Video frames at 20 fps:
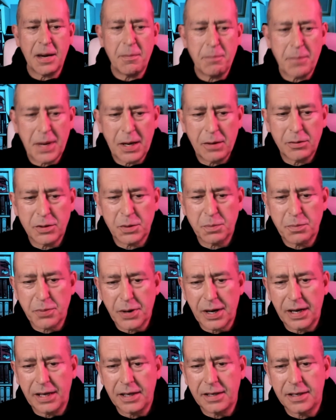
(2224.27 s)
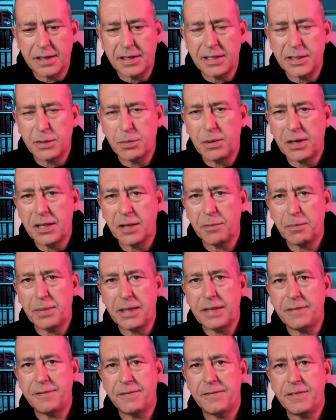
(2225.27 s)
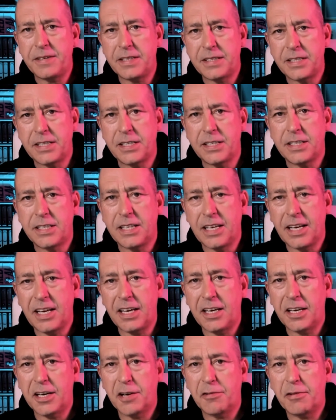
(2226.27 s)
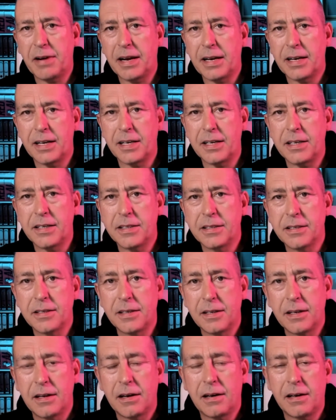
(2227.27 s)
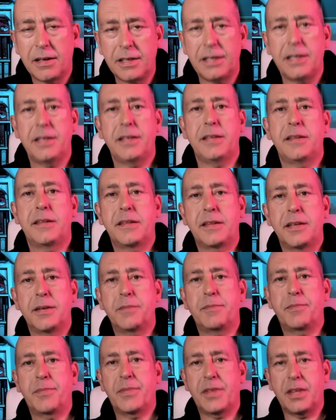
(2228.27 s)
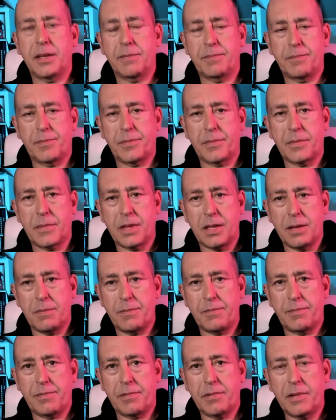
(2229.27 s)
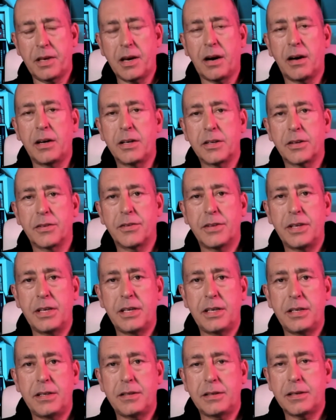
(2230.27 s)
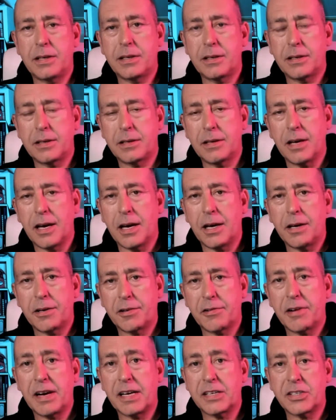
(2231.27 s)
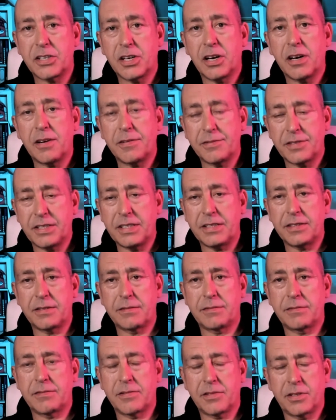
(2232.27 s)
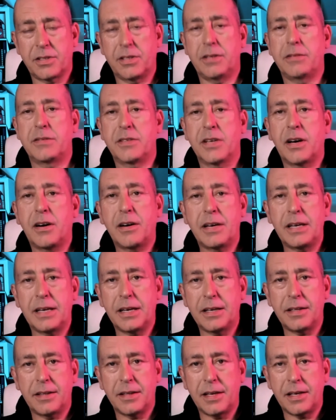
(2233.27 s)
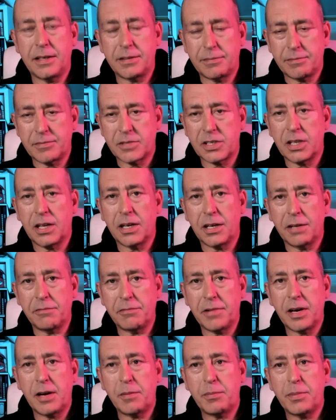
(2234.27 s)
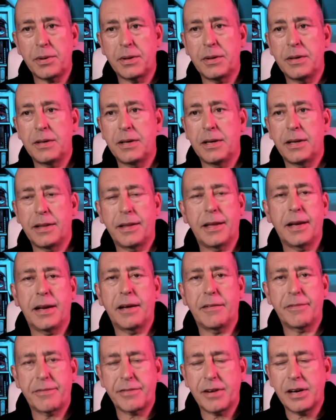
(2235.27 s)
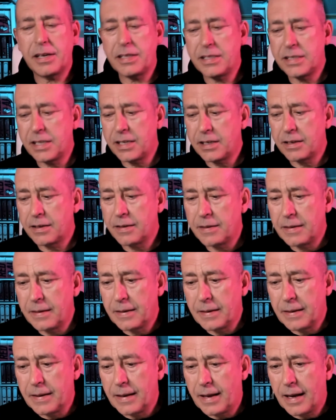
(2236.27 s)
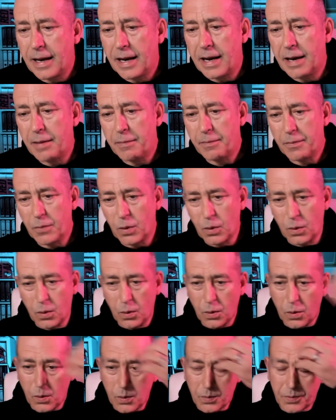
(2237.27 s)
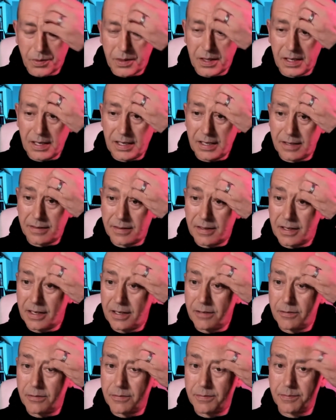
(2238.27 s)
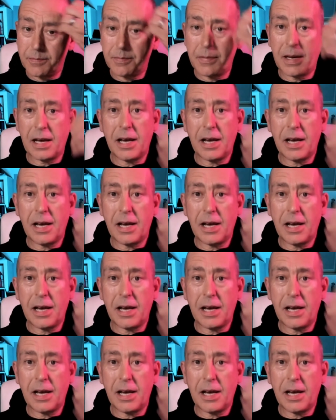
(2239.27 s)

cam belts break is where they've been fitted incorrectly, i.e. the guide on the crankshaft is too tight and they slightly rub, and then that frays it, or the little